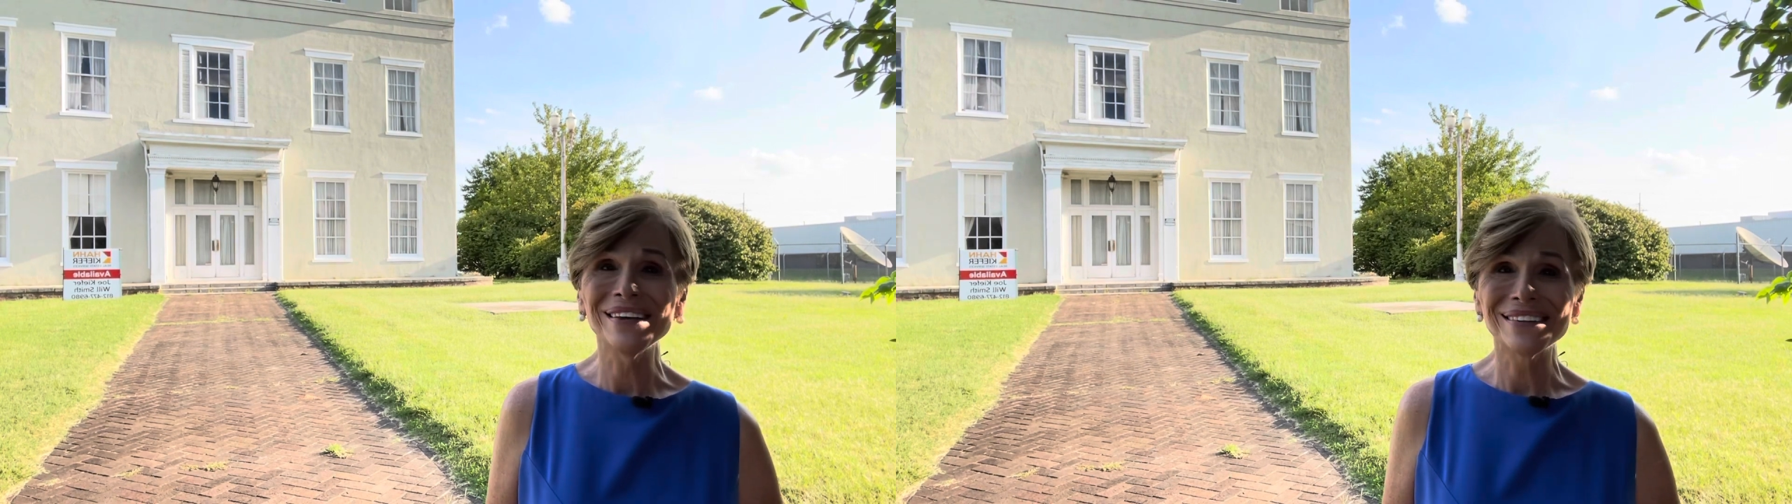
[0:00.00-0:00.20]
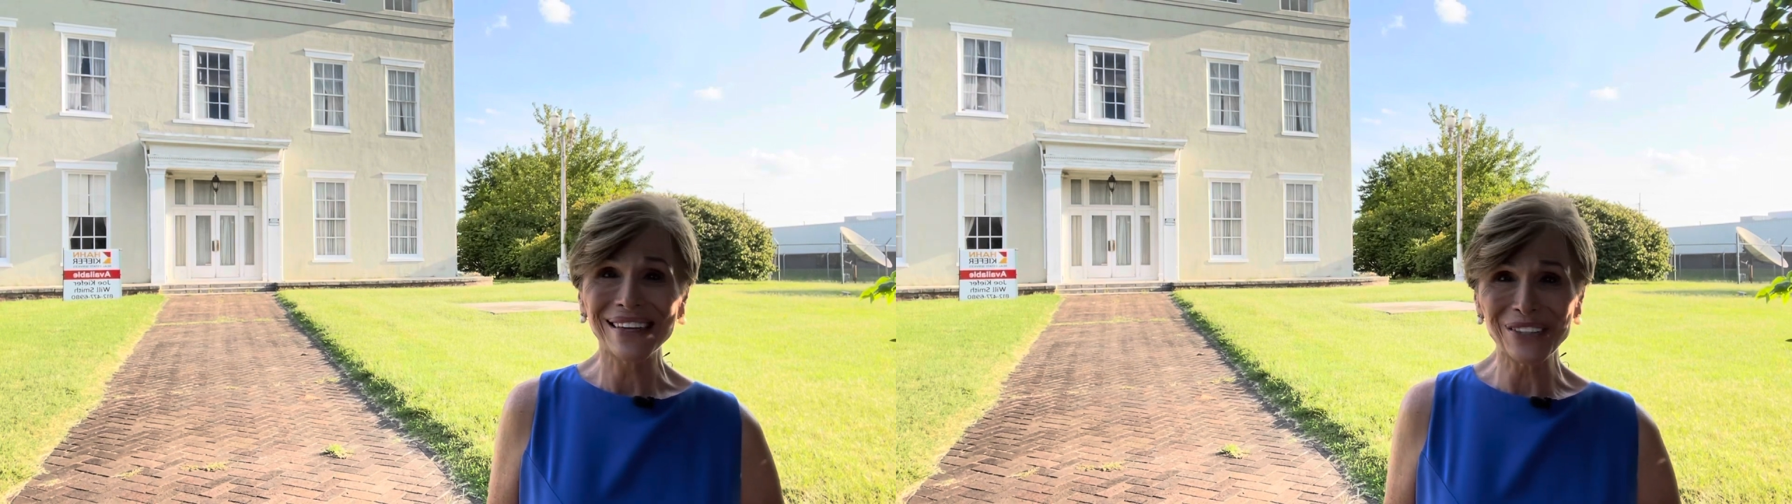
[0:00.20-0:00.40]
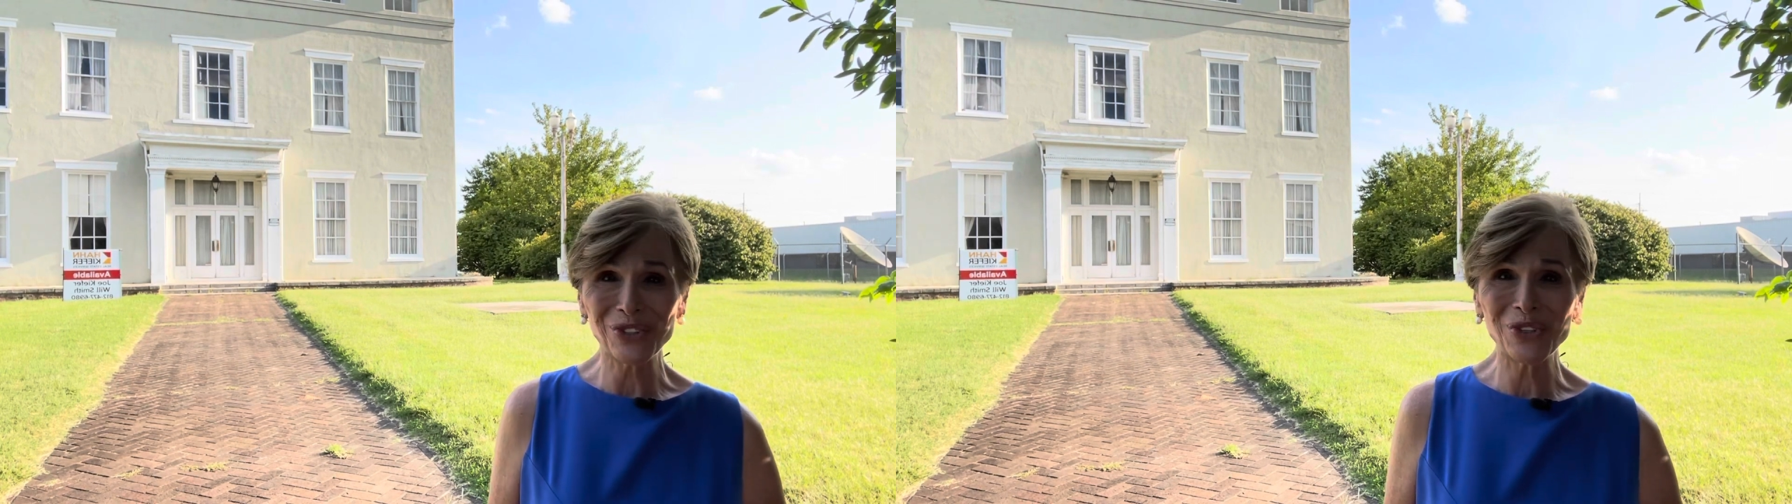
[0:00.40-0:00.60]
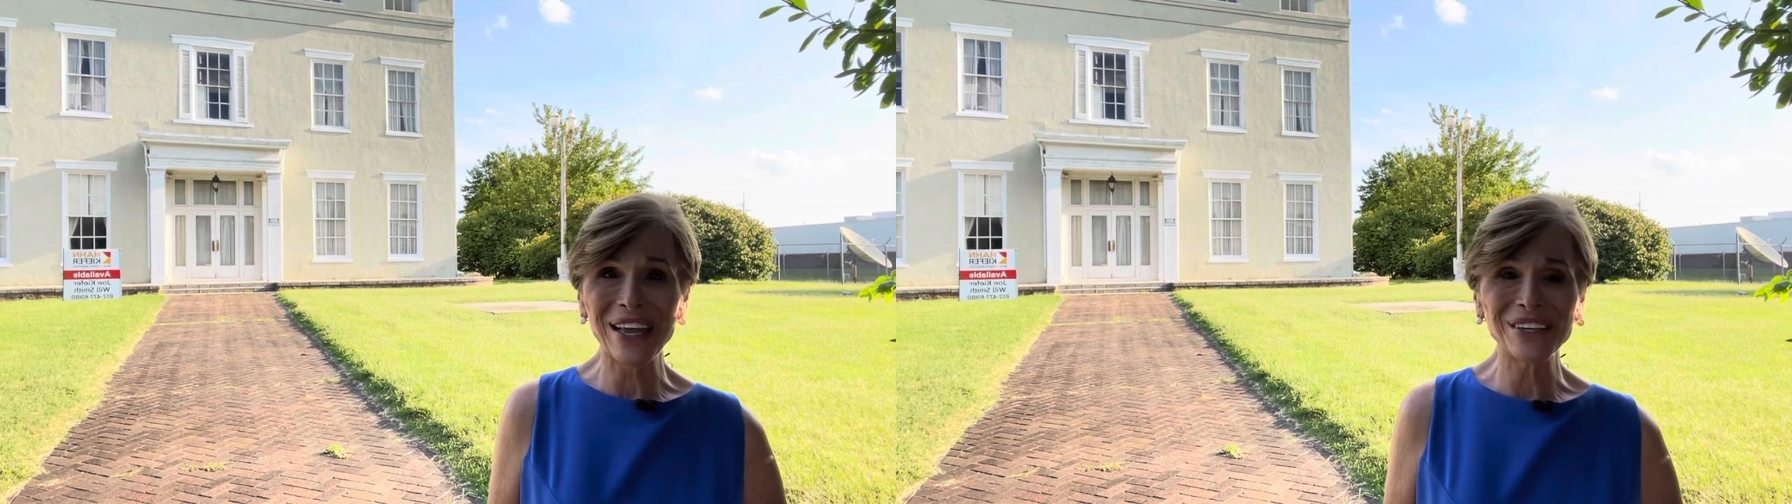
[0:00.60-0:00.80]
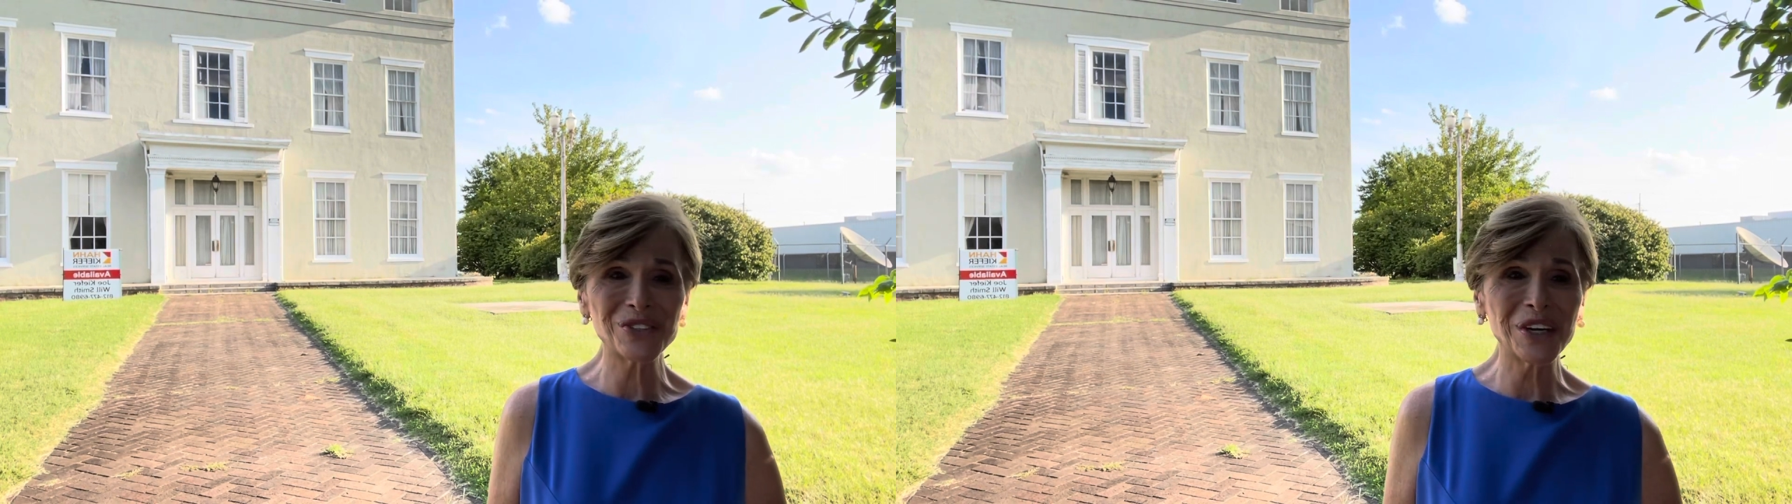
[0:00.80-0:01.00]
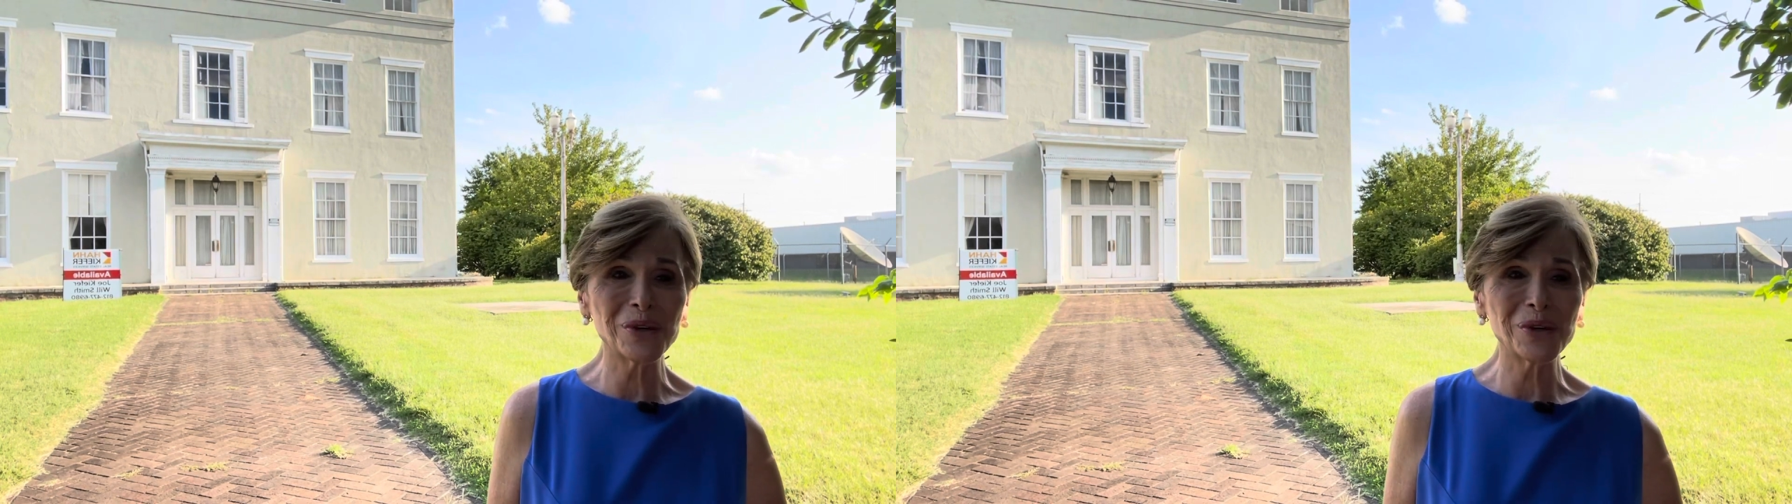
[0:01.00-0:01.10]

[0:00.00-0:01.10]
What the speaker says: that's changed our